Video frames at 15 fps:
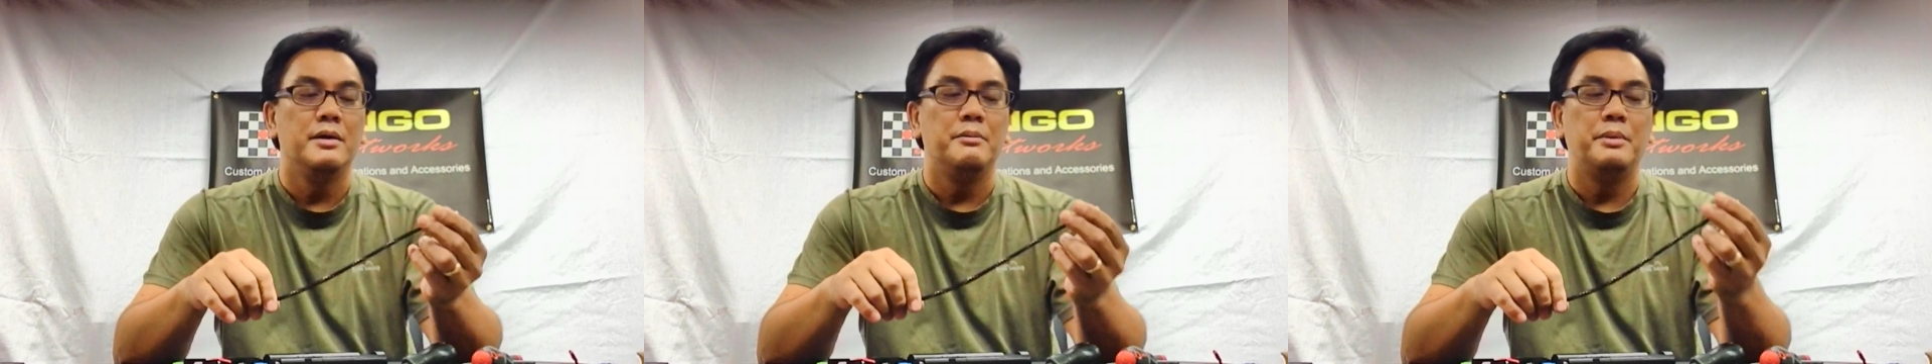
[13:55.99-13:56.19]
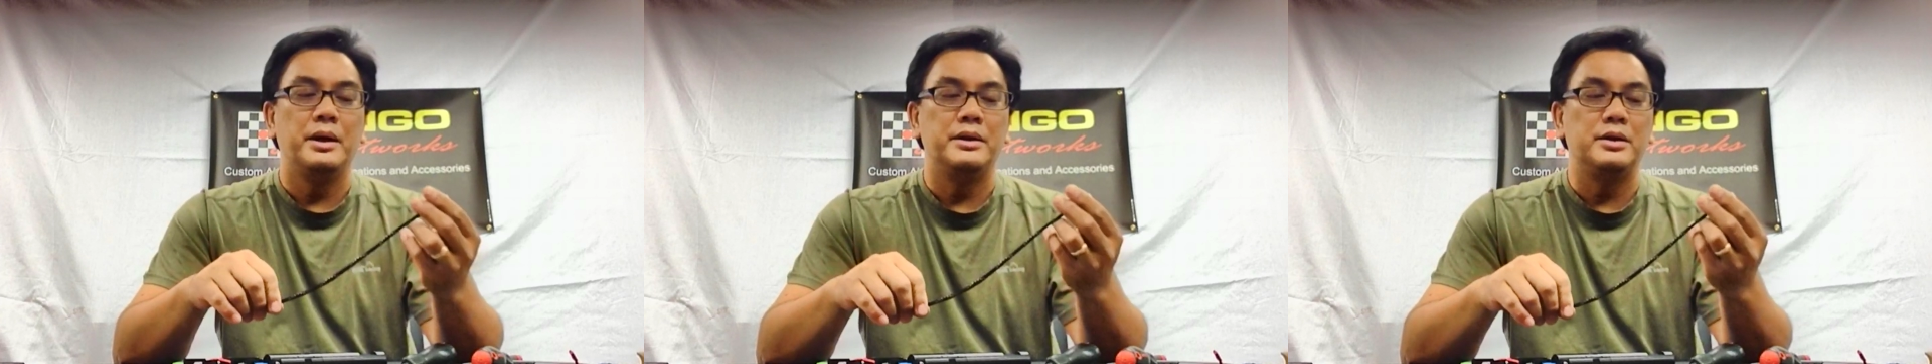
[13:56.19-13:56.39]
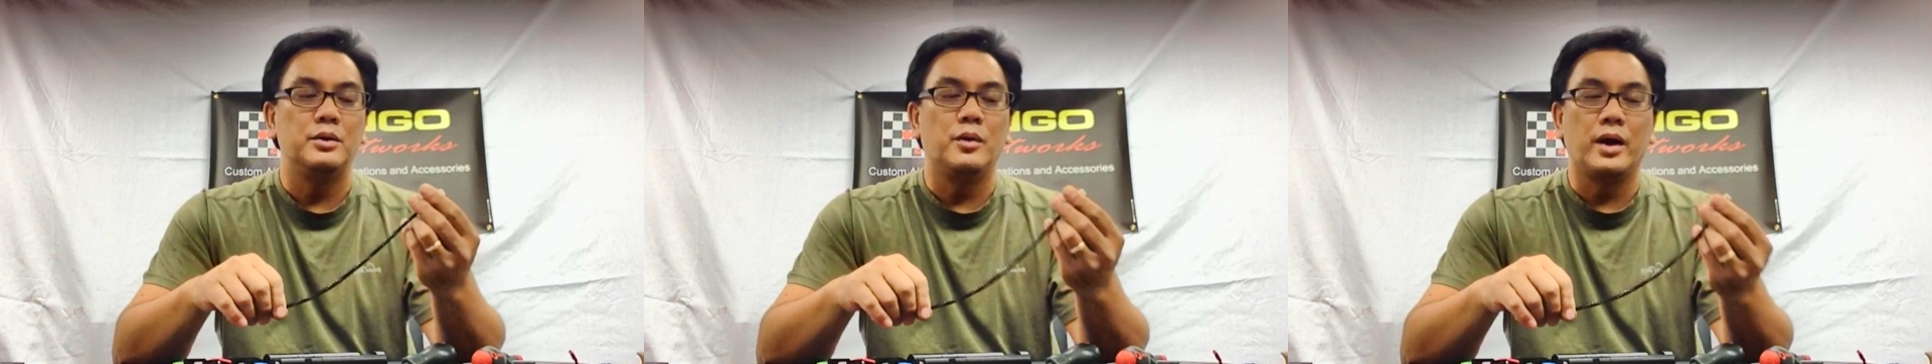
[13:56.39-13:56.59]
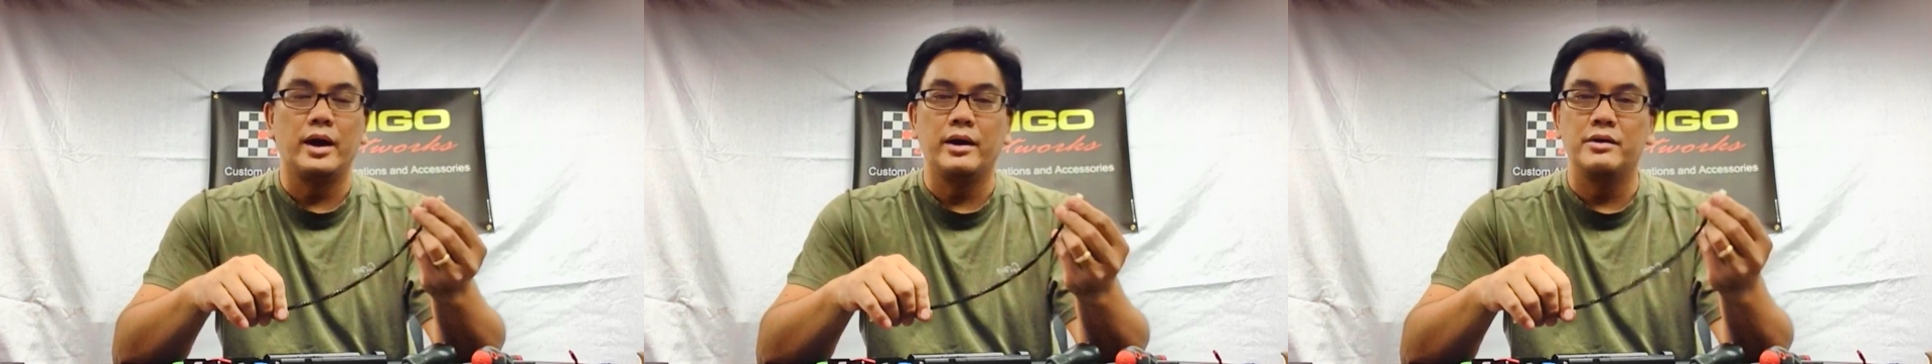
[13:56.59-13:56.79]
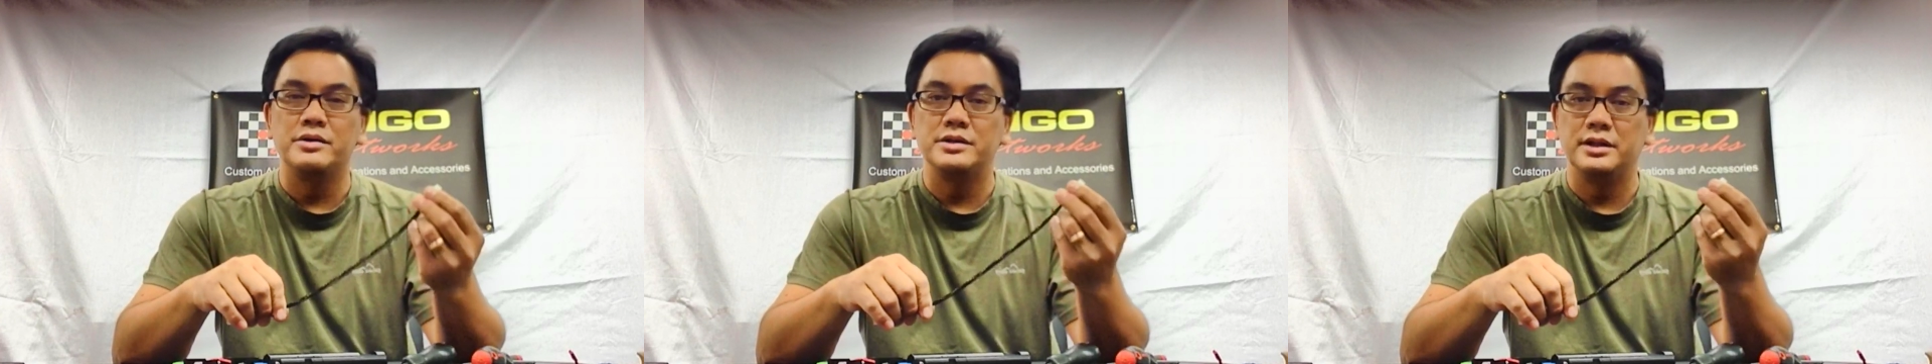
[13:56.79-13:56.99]
but the
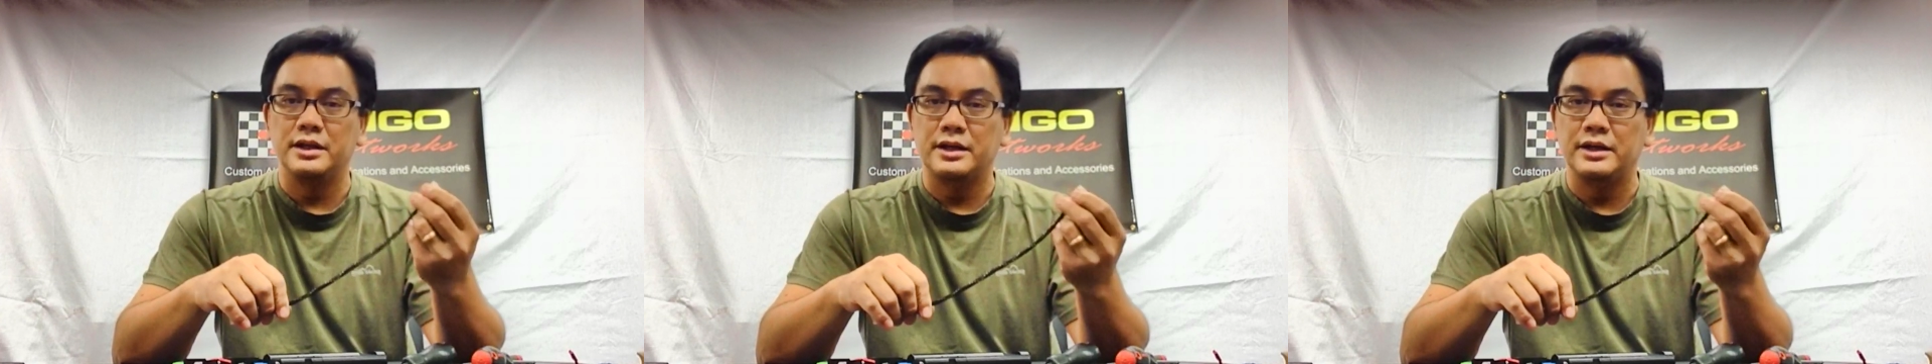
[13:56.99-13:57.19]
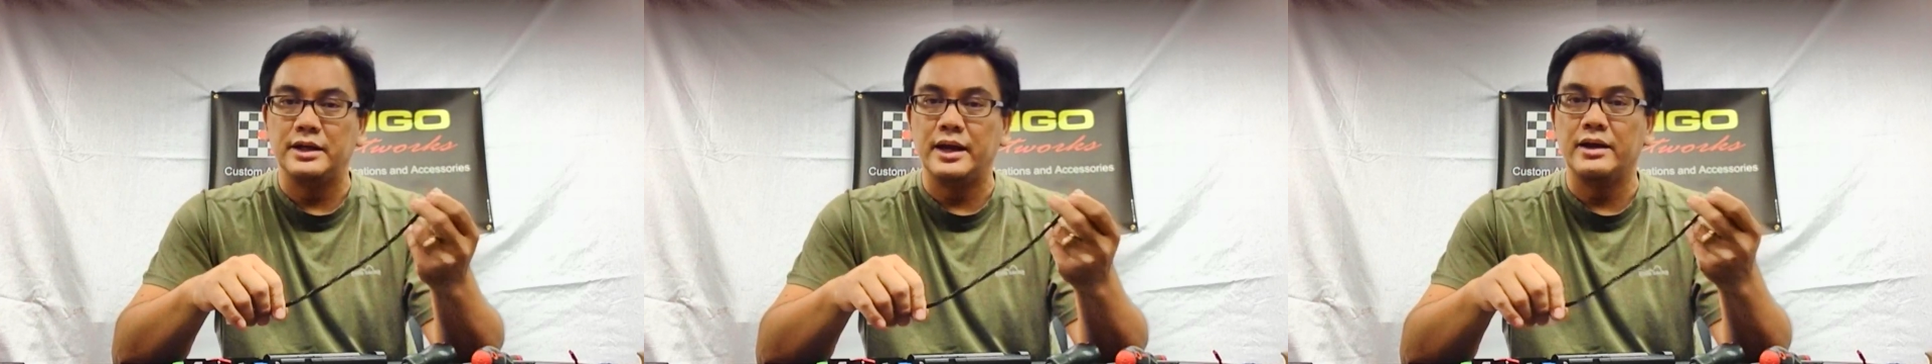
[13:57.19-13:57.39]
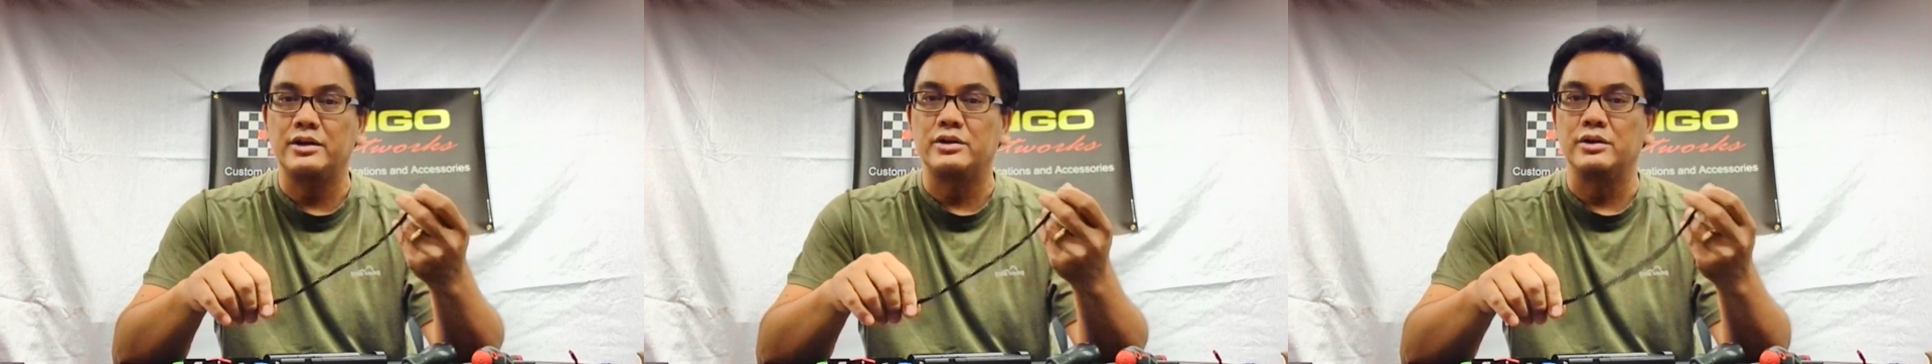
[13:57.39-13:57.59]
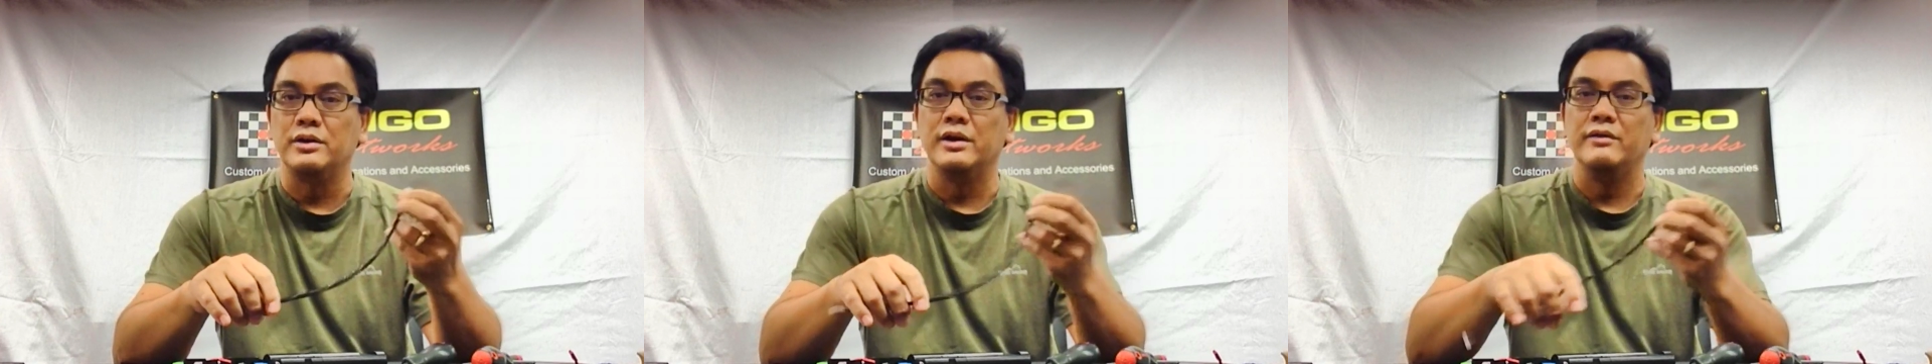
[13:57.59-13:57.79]
wires and the connector,